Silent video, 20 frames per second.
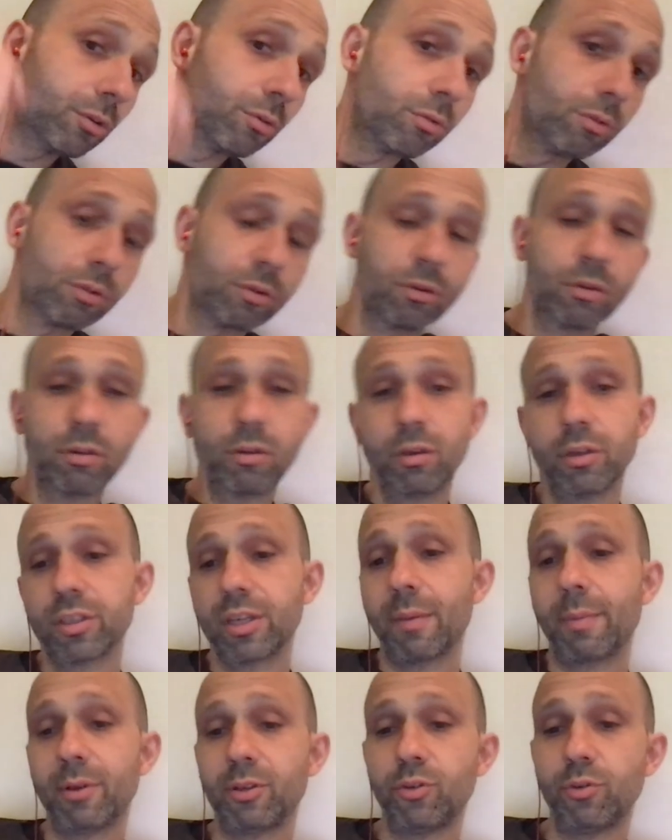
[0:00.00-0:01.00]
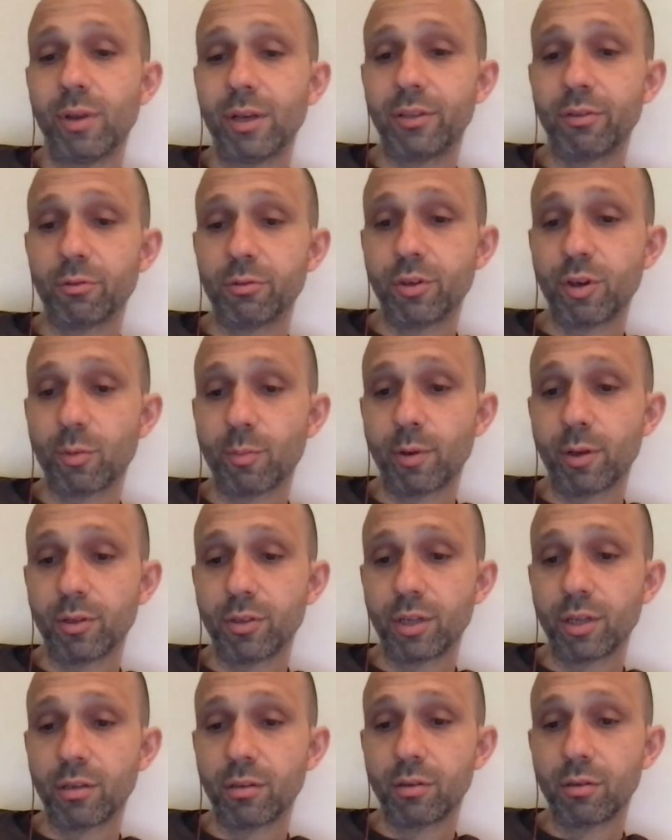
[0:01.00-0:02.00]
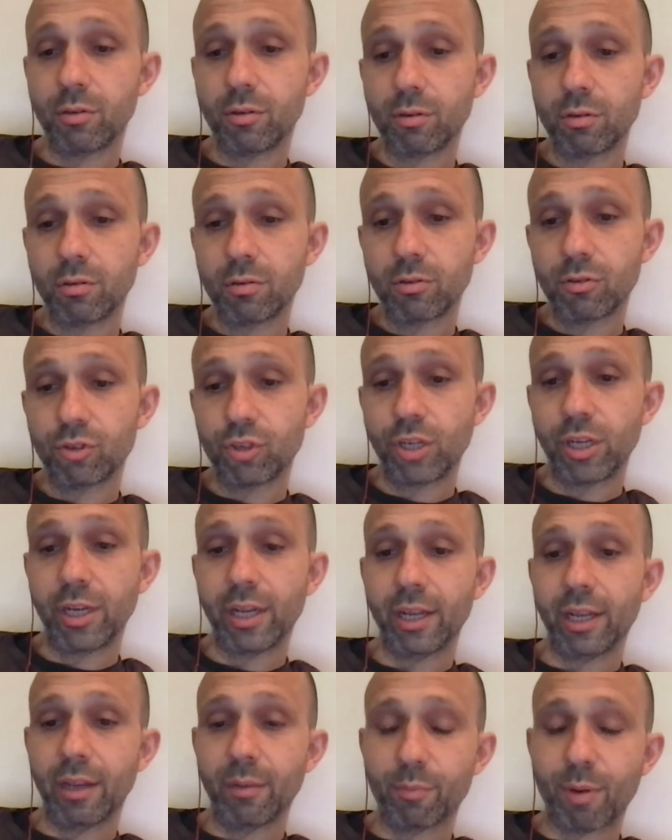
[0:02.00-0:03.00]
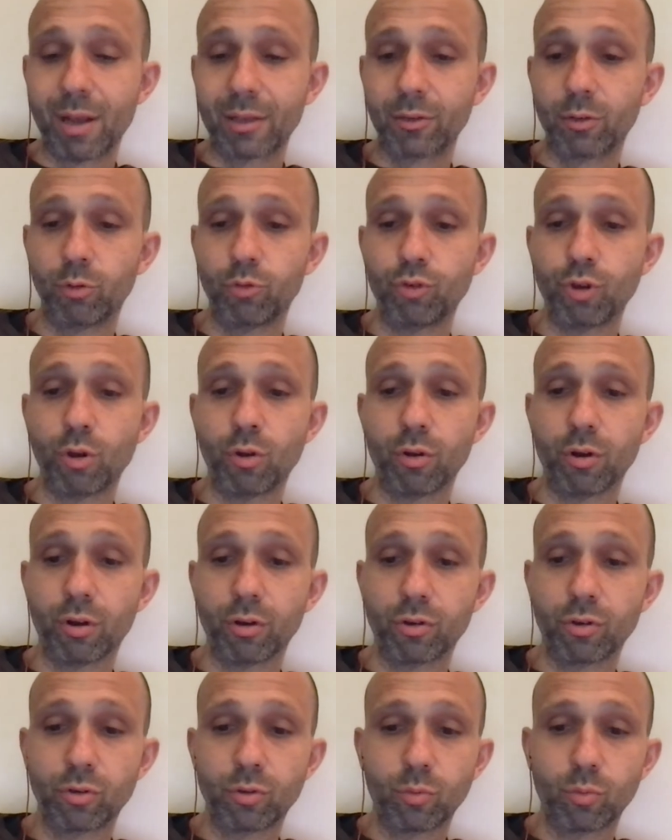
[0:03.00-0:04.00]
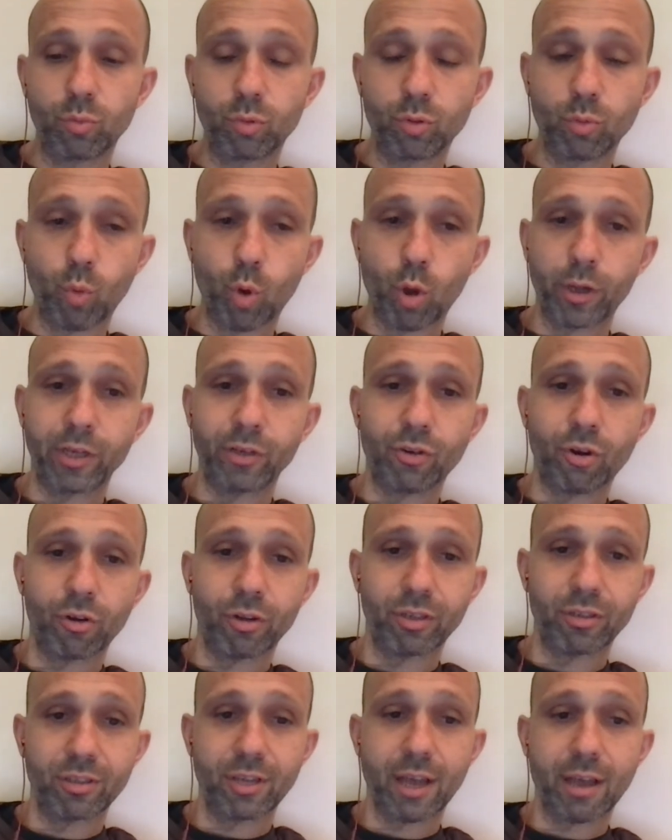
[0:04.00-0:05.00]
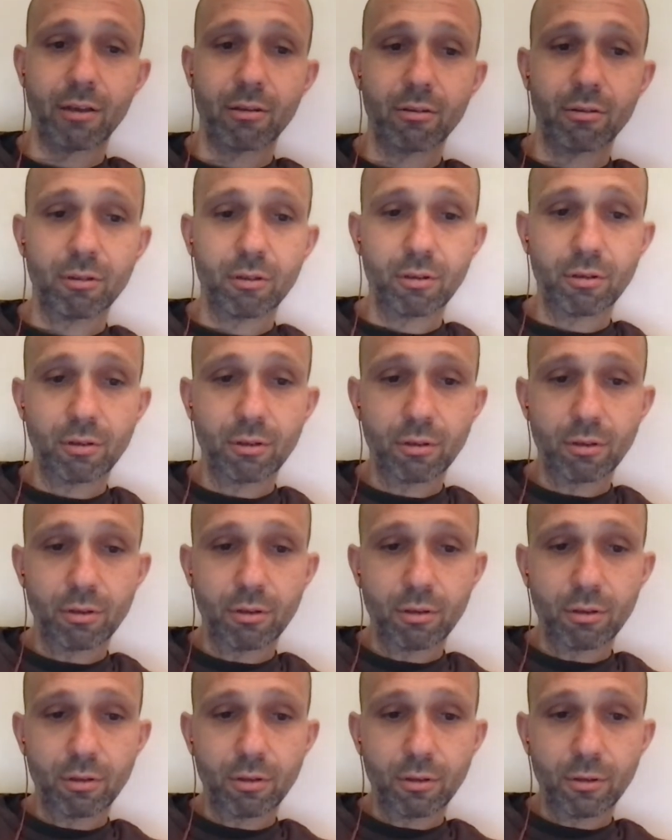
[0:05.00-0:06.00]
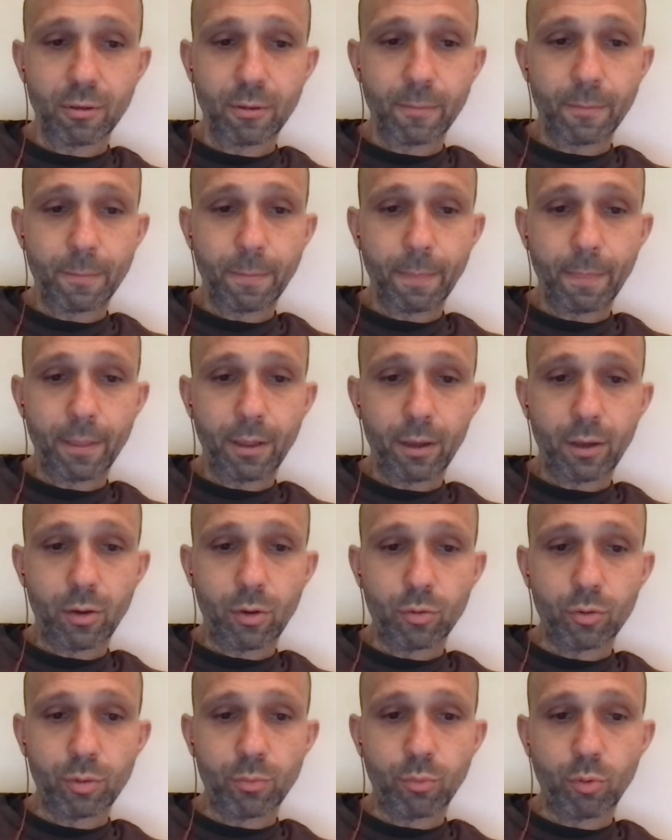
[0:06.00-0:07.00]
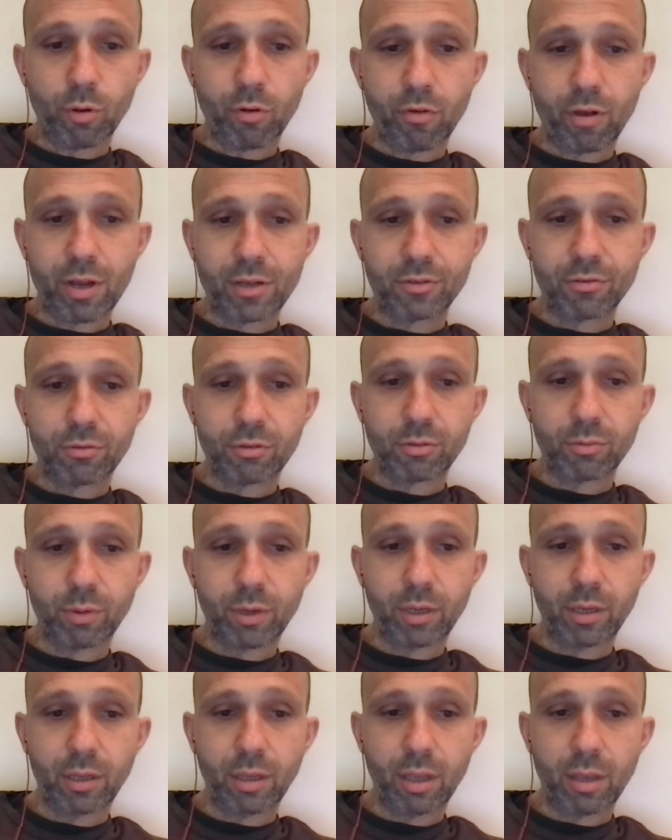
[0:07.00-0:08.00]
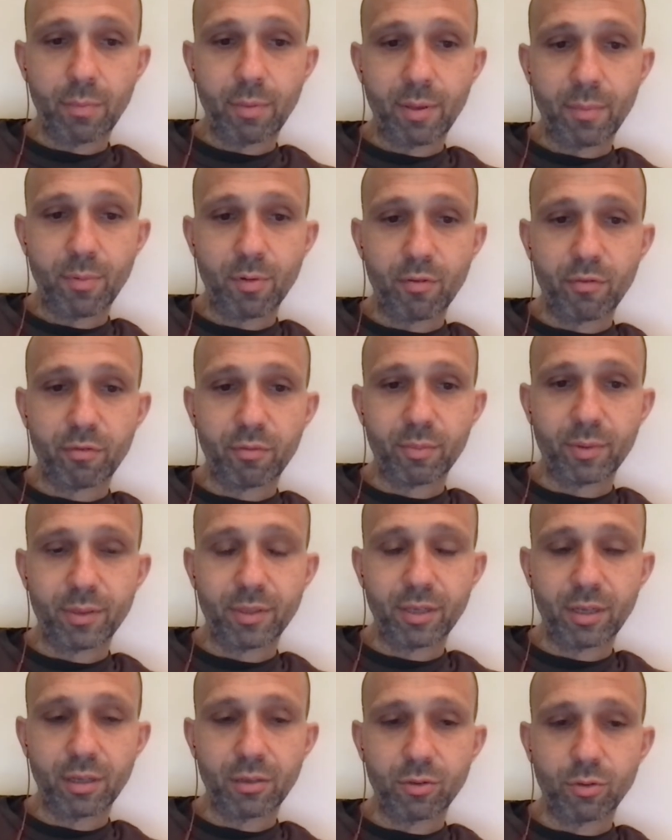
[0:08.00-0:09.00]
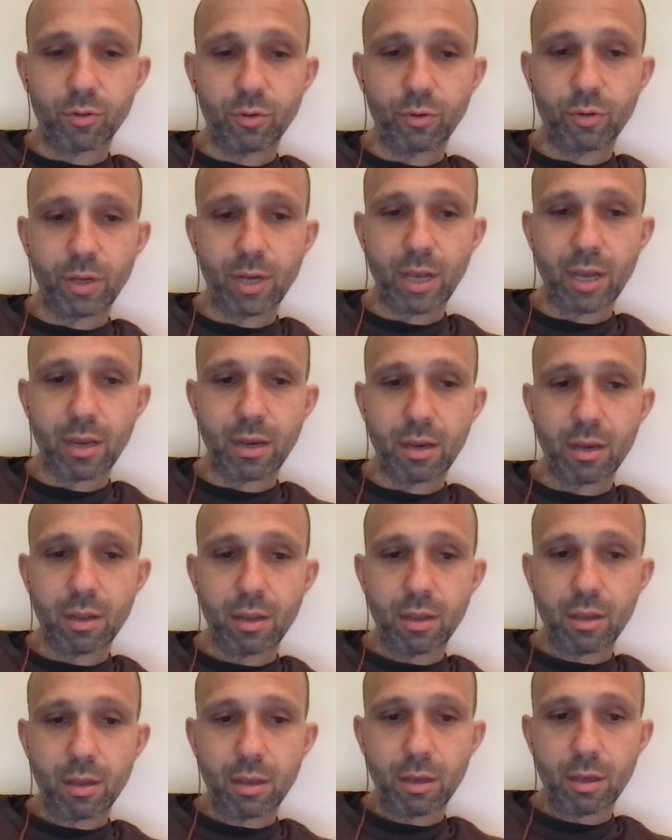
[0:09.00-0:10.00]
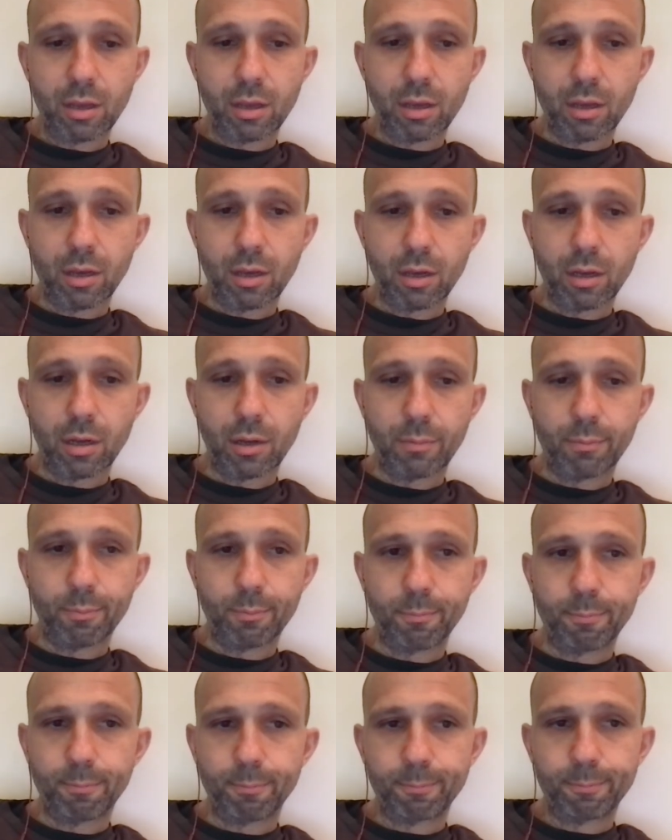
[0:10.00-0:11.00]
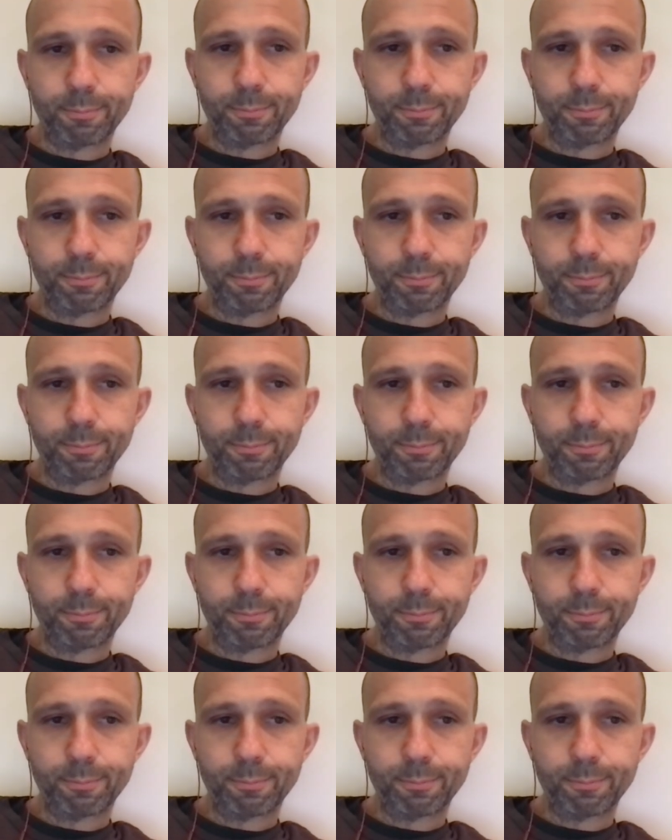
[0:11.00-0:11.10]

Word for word: too, because I bet you got those earbuds in, cheating and practical joker, walkie-talkie style. Golden Boy roster is weak. Yeah, Pip over Matias. Who you got? Um,